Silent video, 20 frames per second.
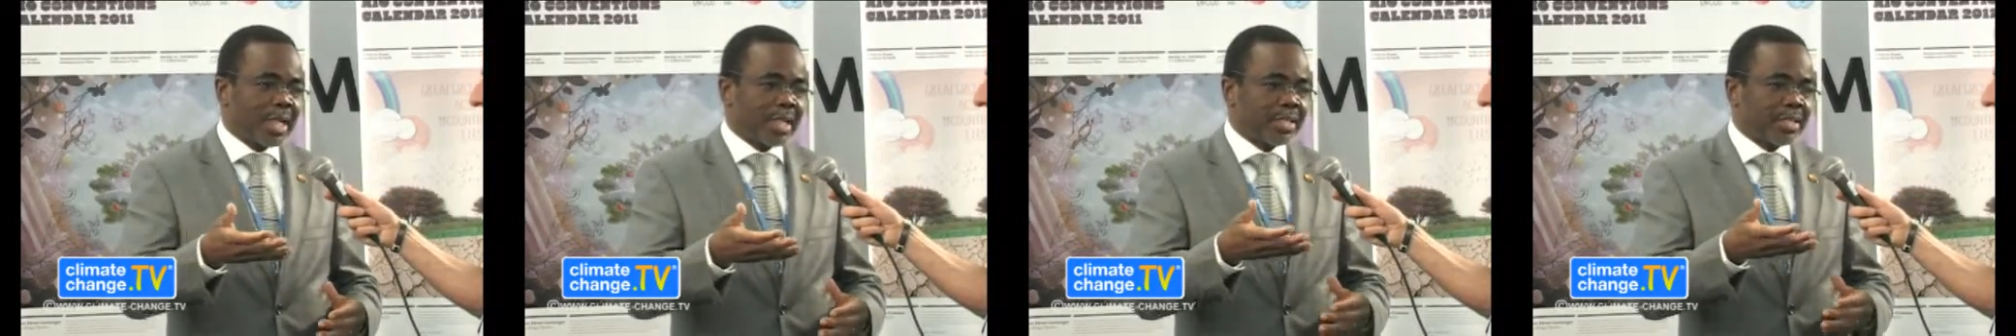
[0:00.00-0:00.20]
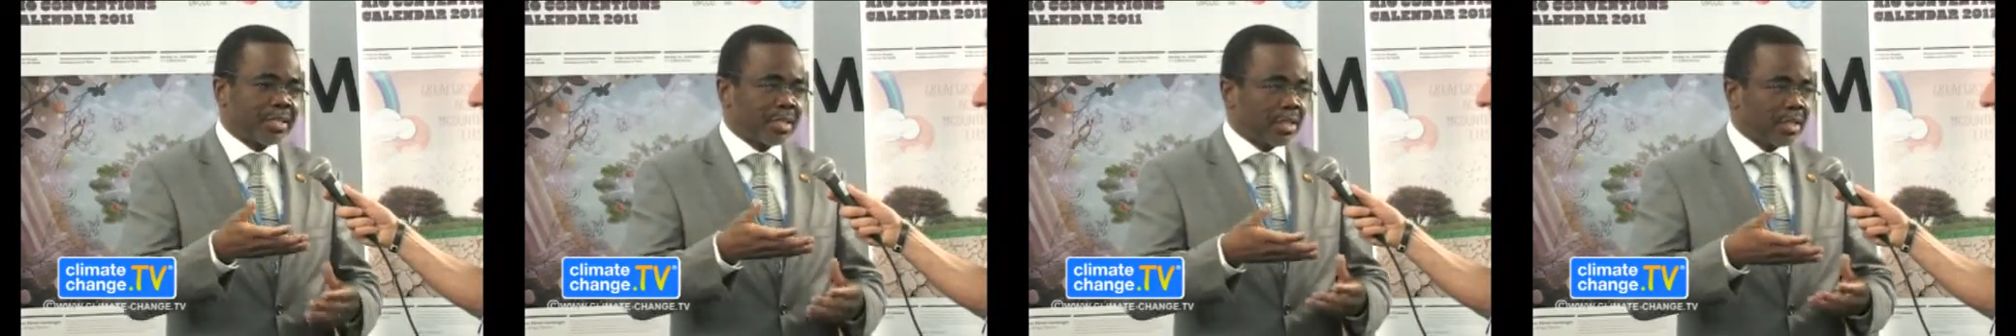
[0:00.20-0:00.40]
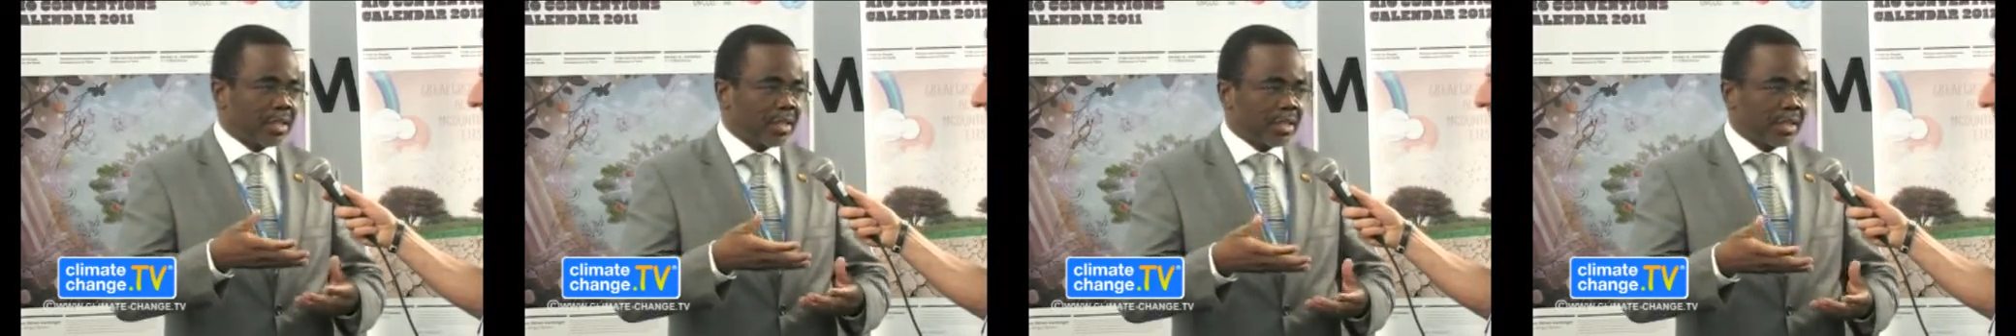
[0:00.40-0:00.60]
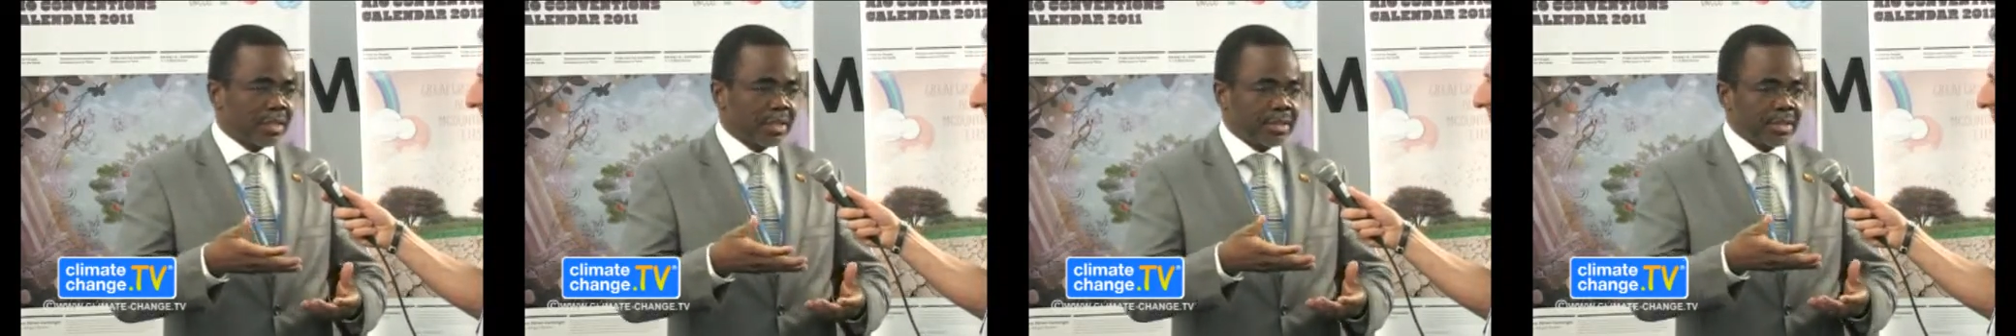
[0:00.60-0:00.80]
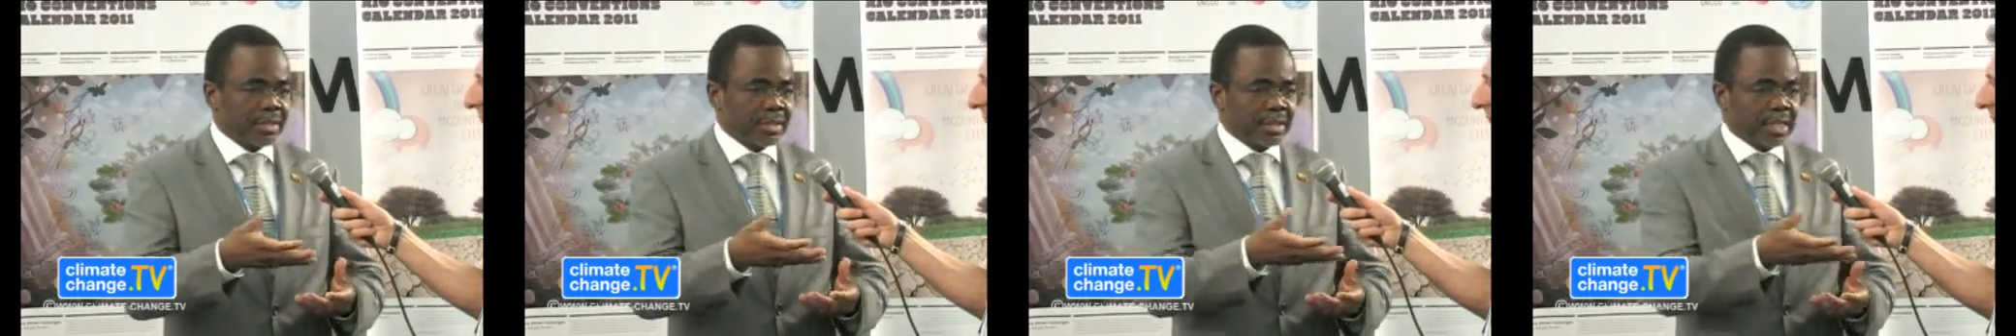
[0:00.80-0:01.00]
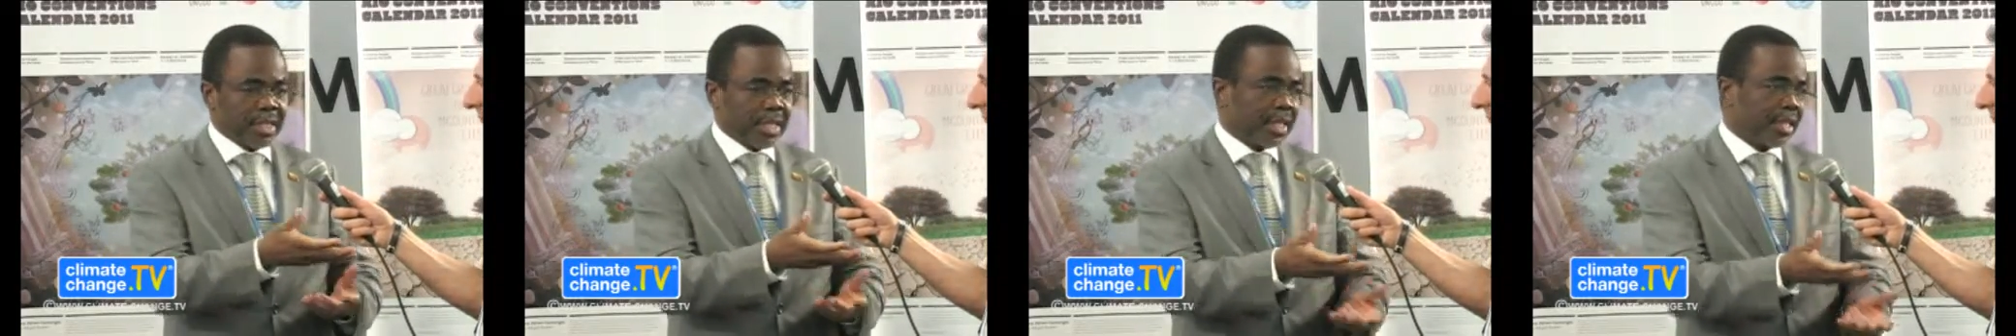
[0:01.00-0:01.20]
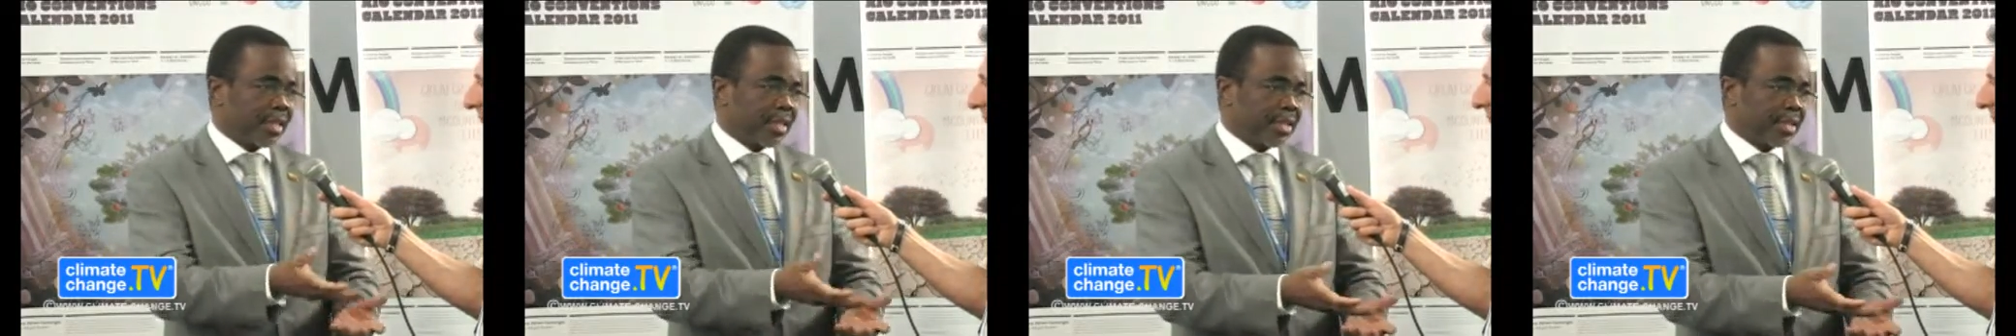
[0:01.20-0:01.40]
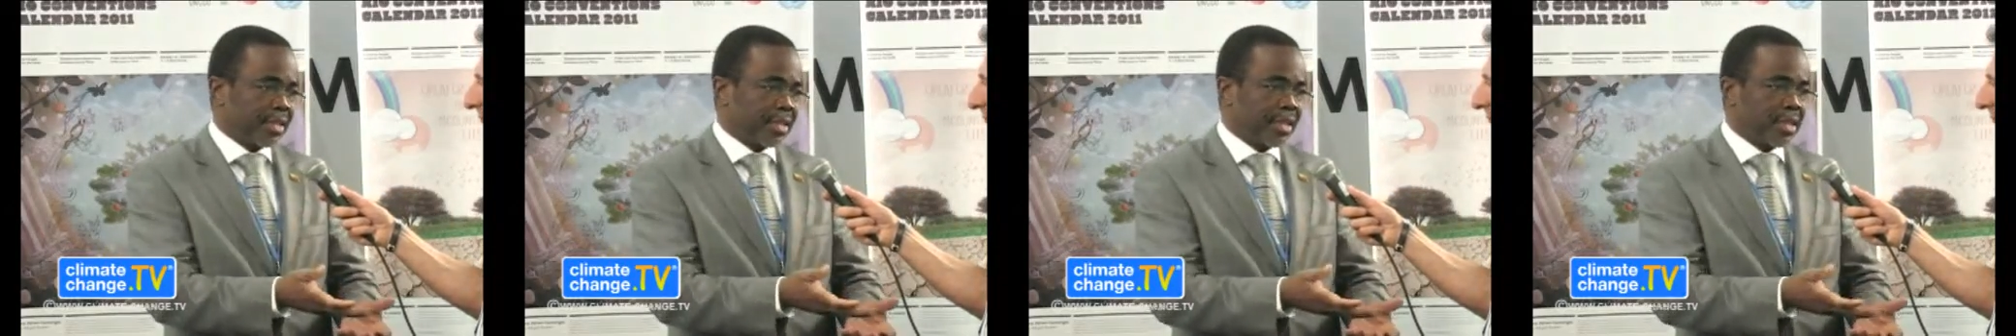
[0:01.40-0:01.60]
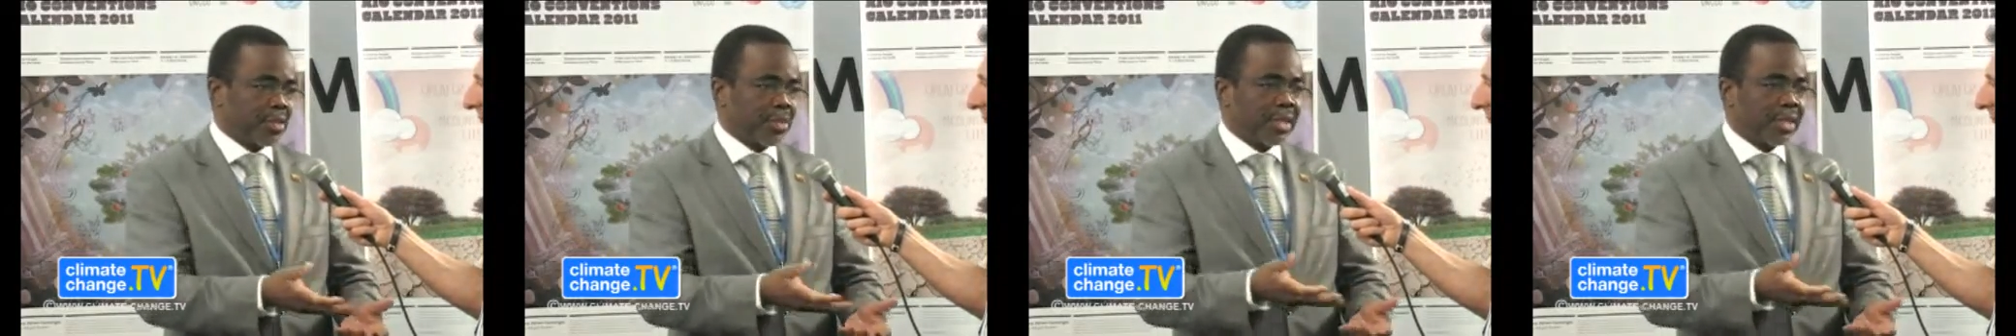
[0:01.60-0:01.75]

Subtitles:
at the calendar,